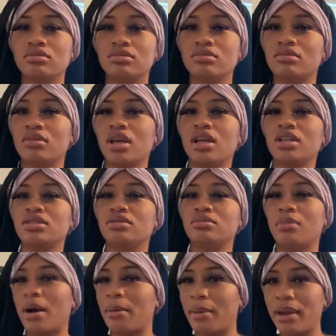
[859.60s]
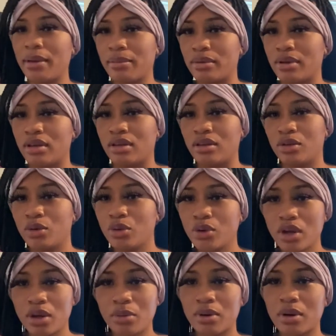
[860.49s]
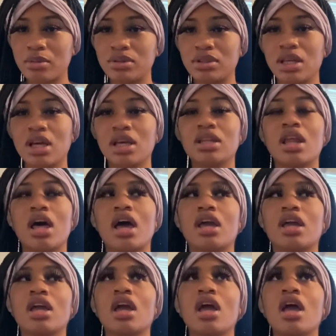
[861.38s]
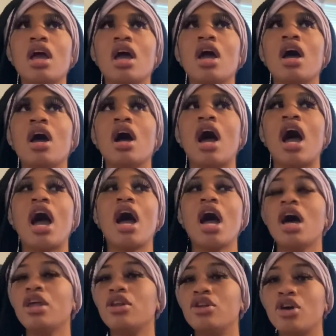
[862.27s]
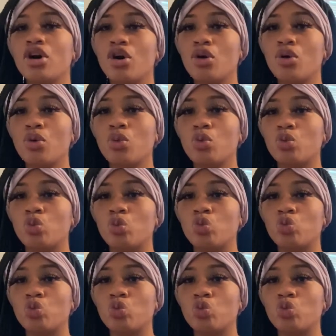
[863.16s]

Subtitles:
it's my baby. You get what I'm saying? Like, I don't